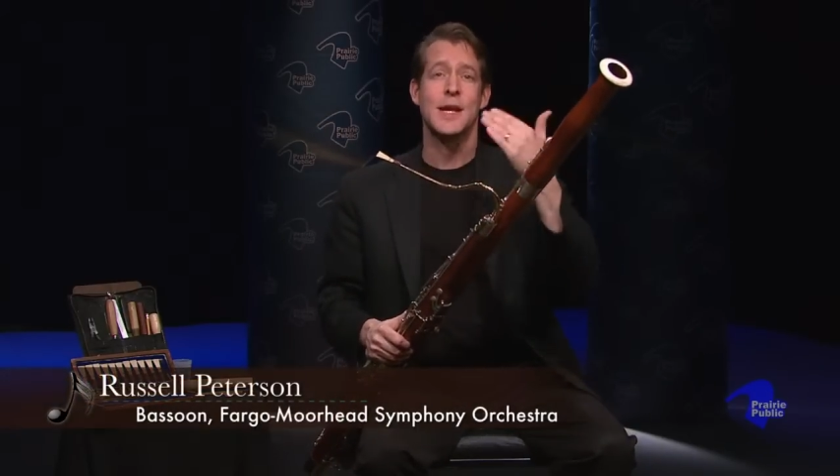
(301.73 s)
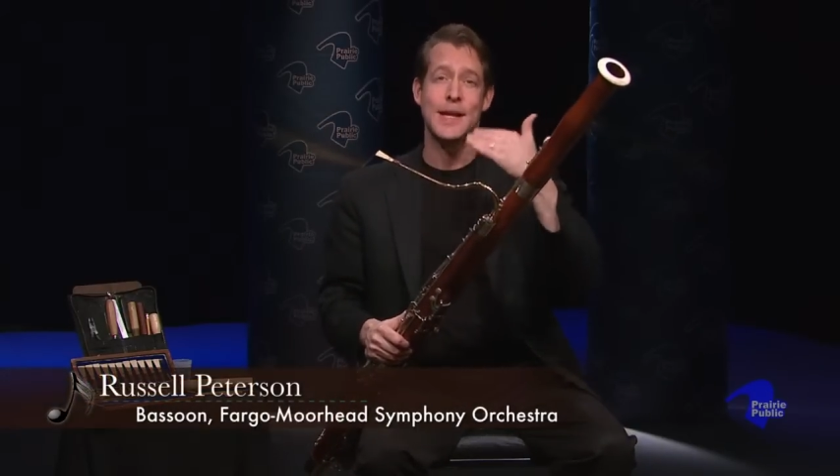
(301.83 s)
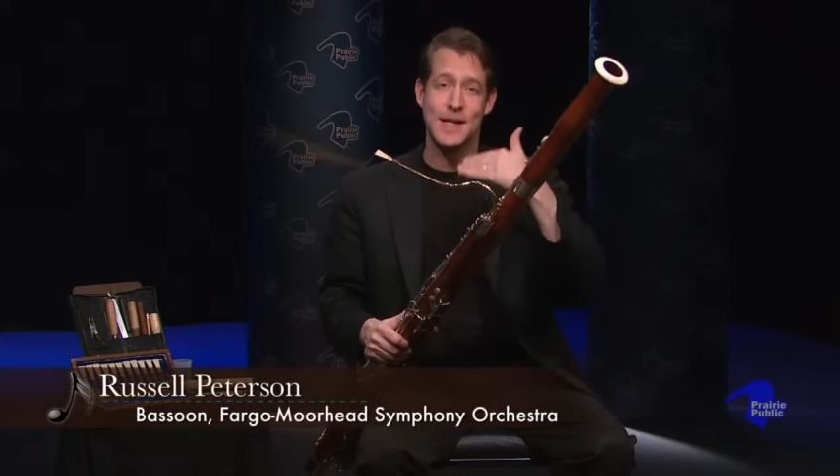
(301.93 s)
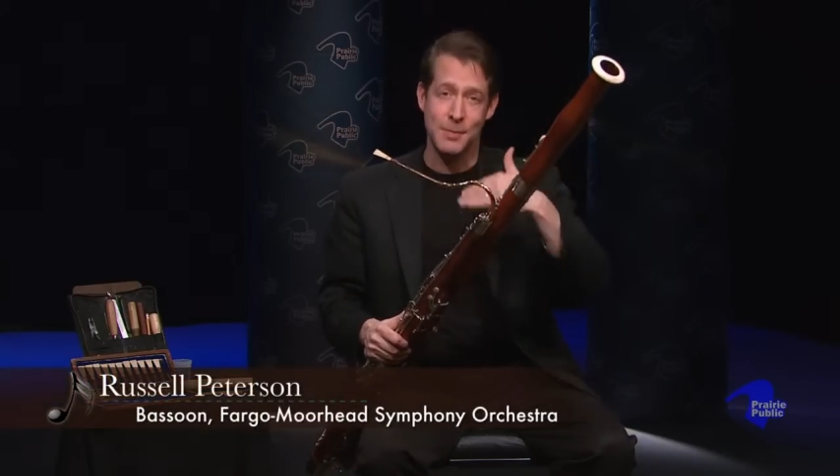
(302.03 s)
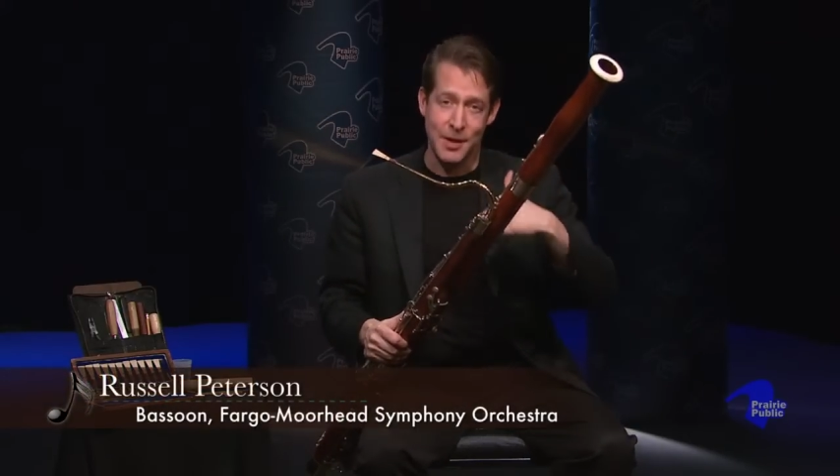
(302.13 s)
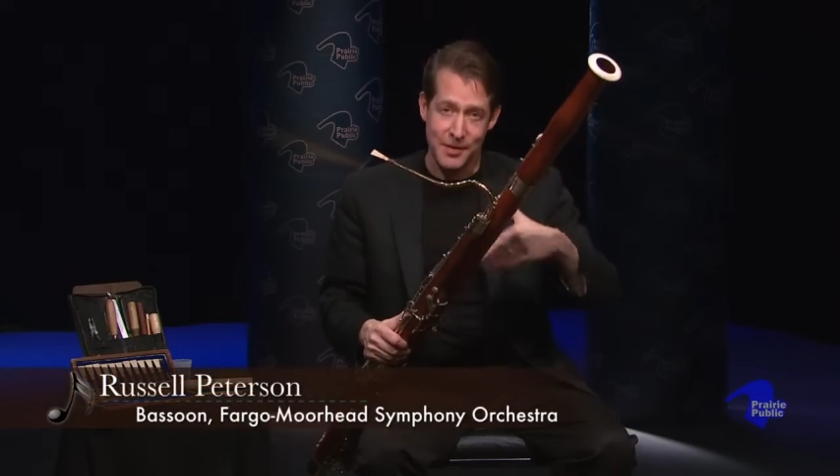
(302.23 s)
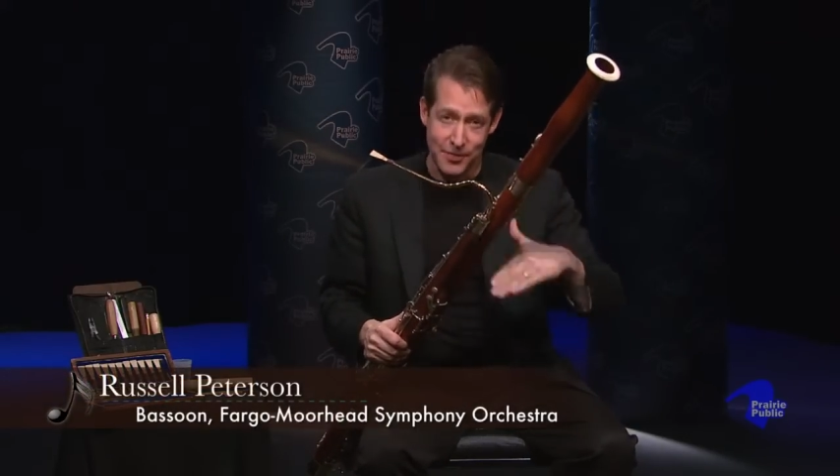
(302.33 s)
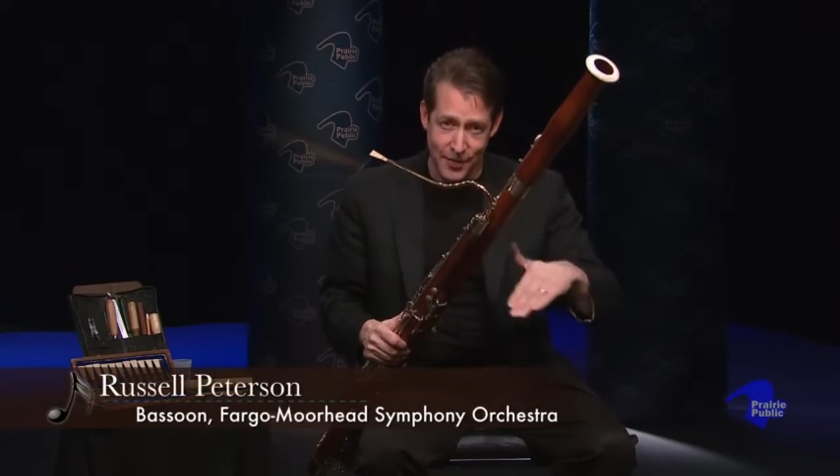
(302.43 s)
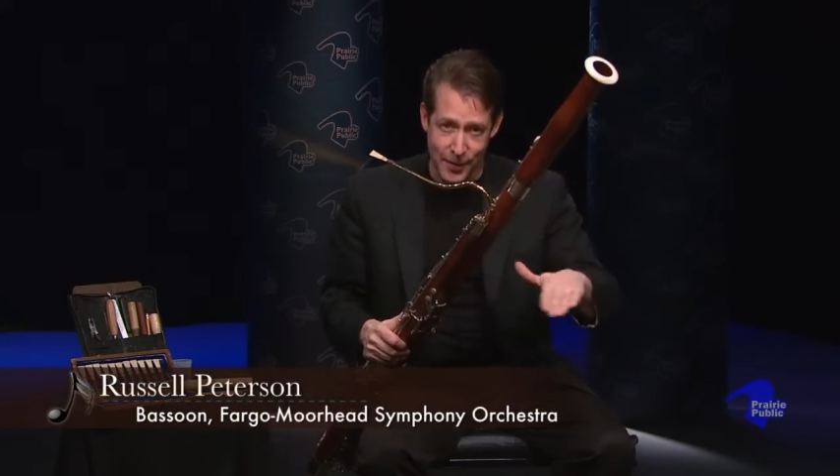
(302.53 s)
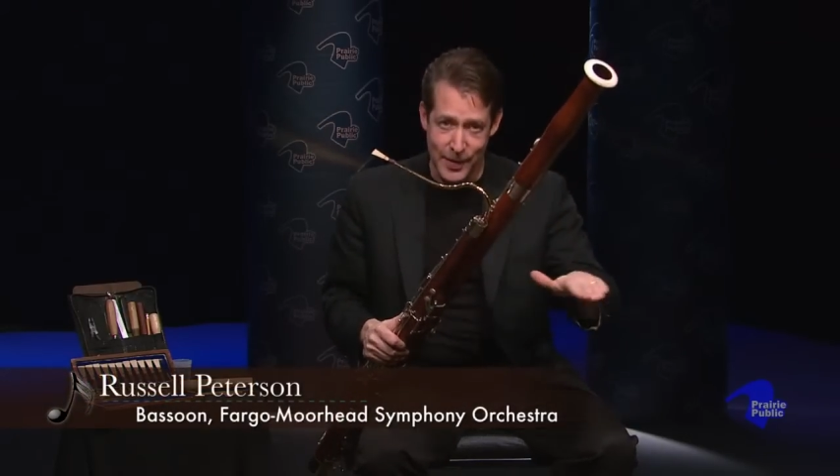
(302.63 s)
It can play
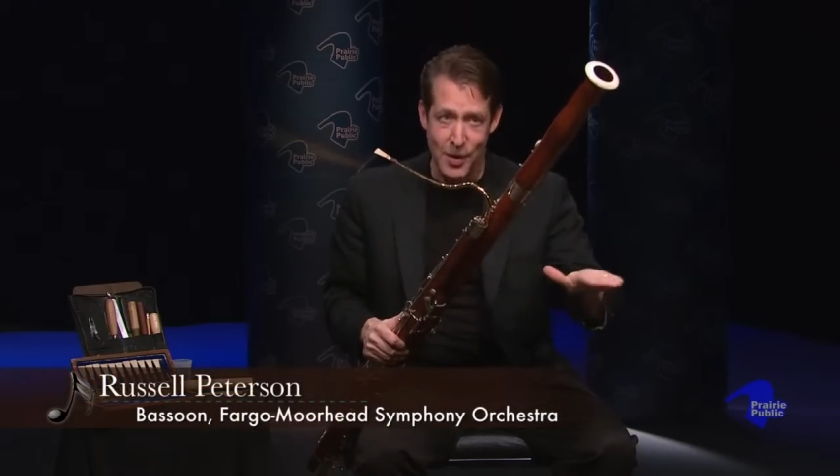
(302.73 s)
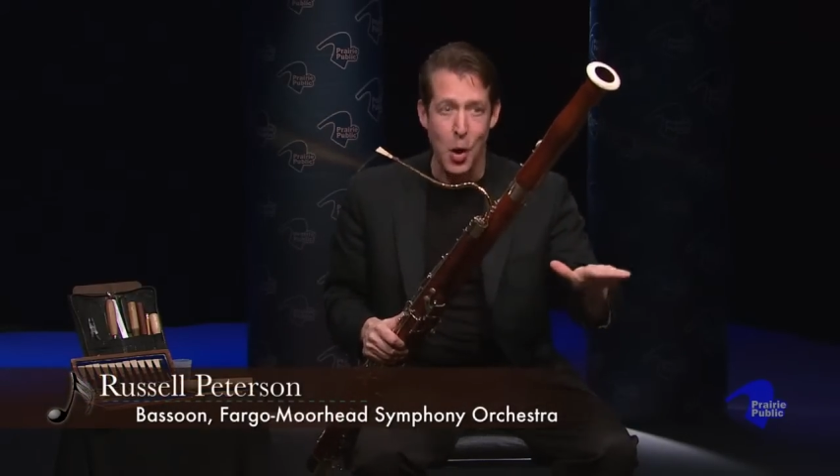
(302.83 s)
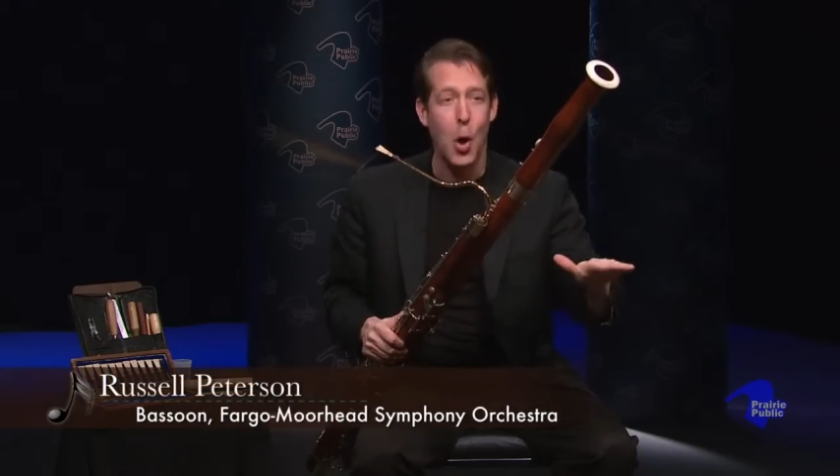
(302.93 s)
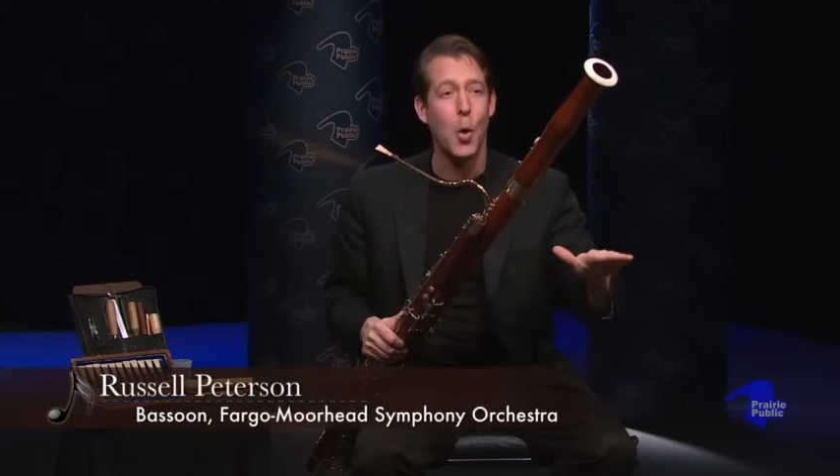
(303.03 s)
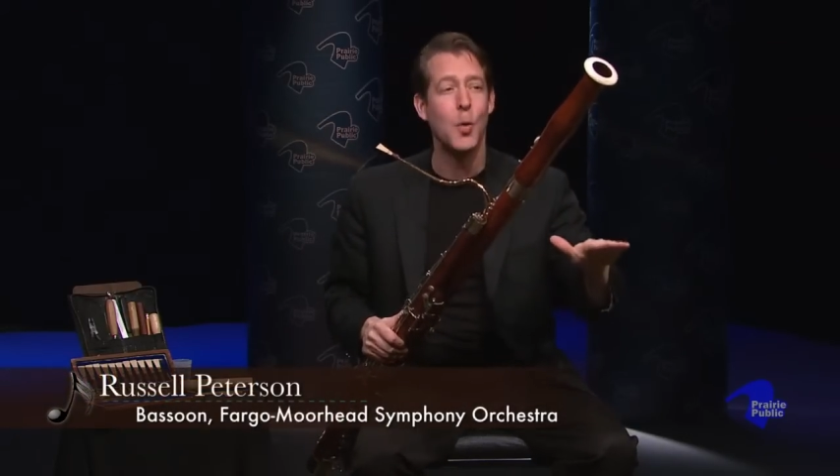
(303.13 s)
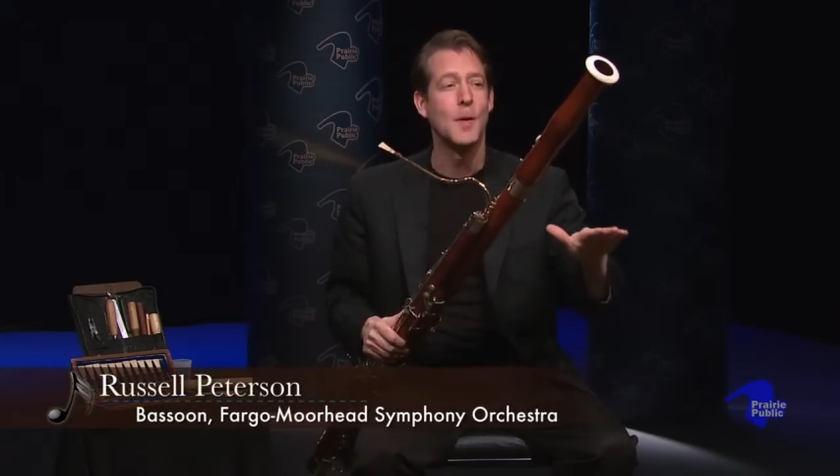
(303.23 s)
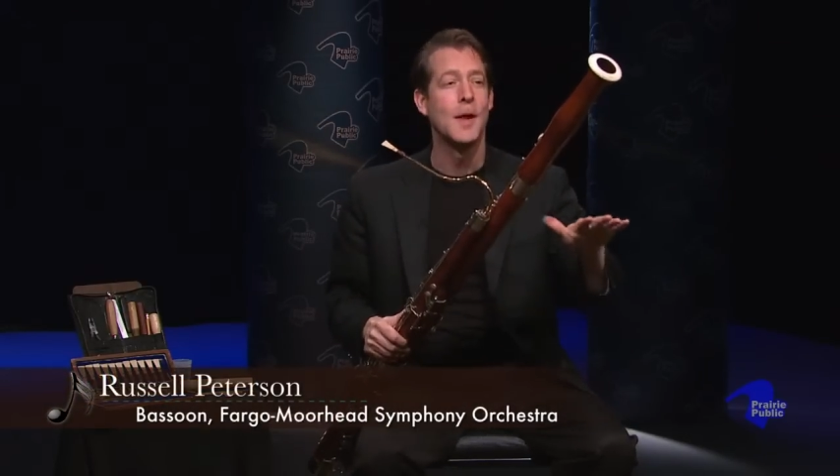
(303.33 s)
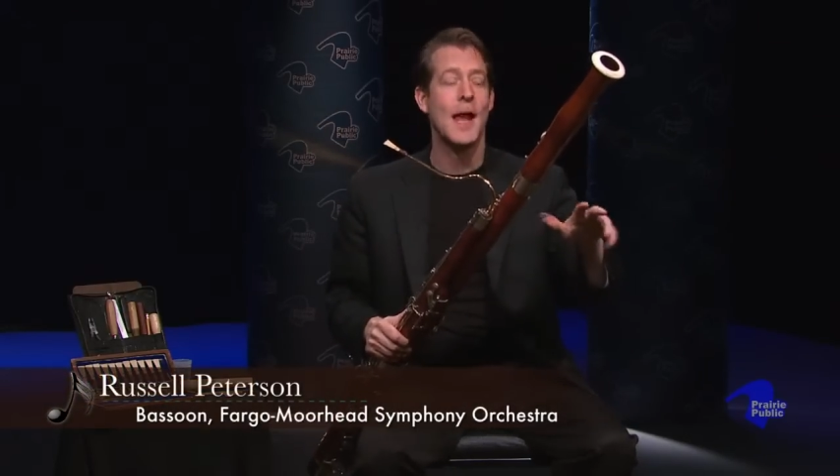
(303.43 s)
very low,